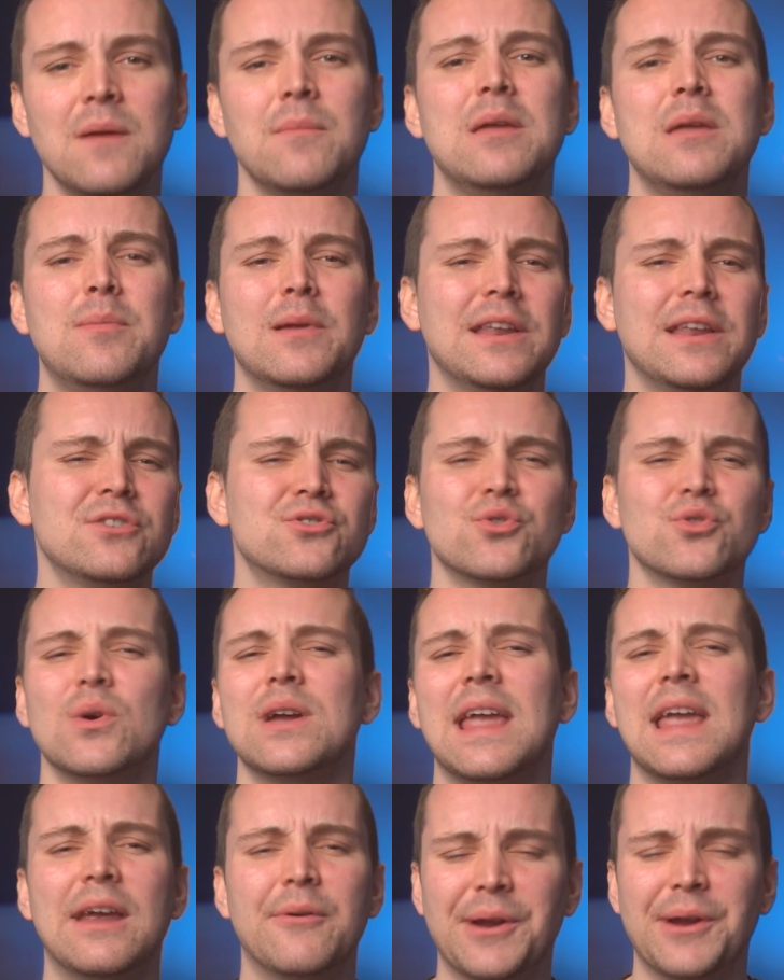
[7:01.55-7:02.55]
People enjoy
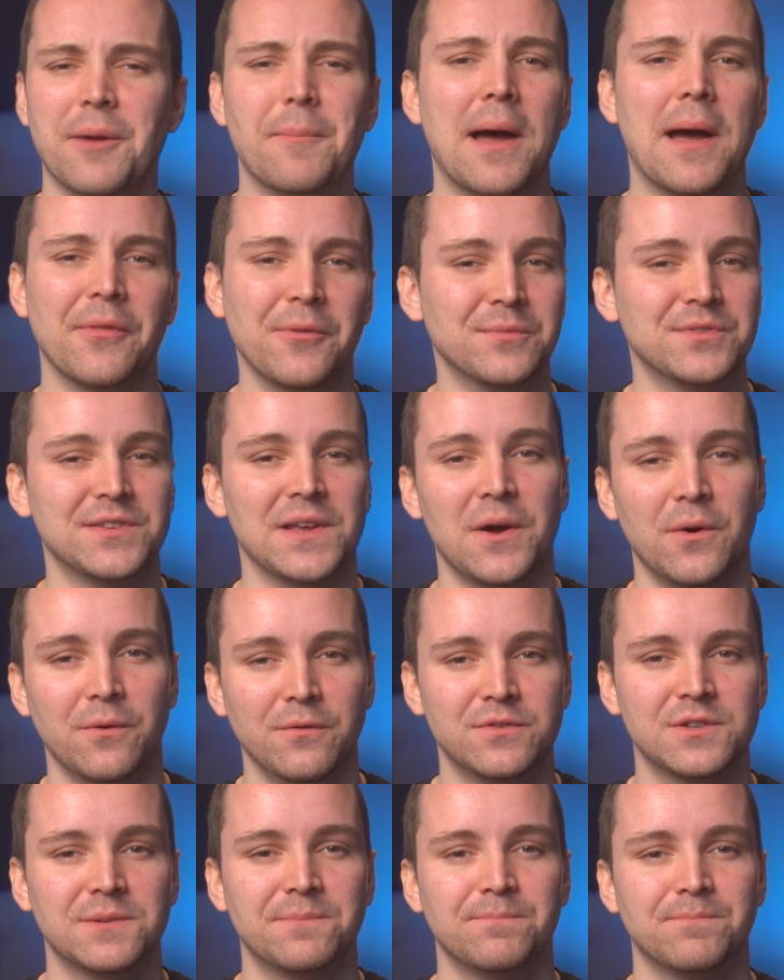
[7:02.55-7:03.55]
hearing about
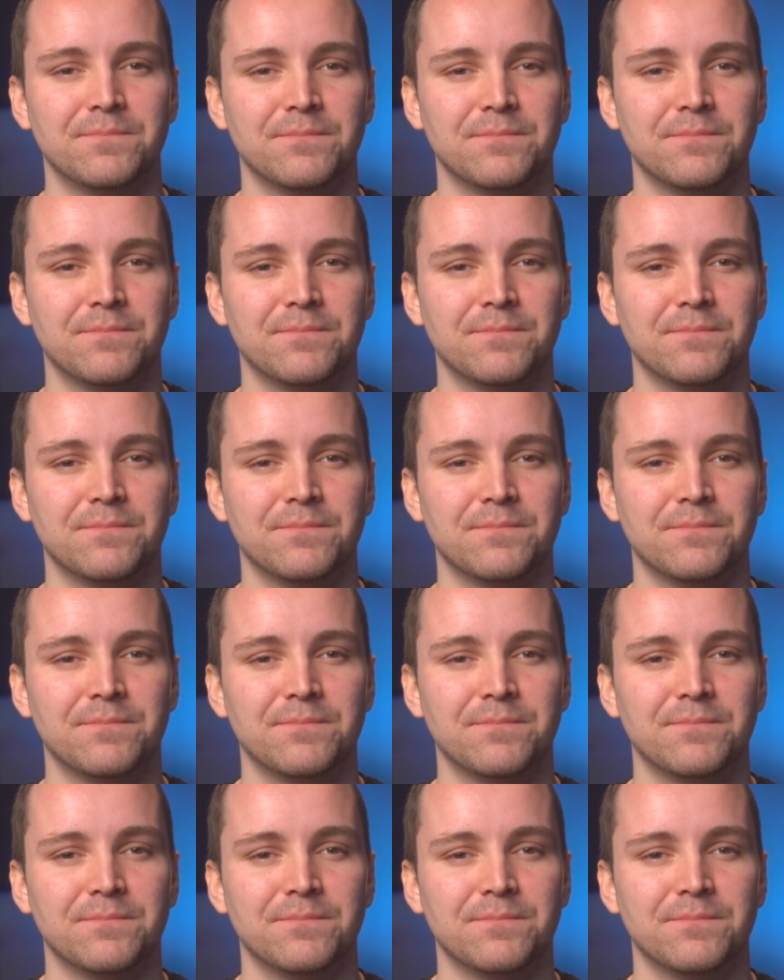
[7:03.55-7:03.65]
themselves.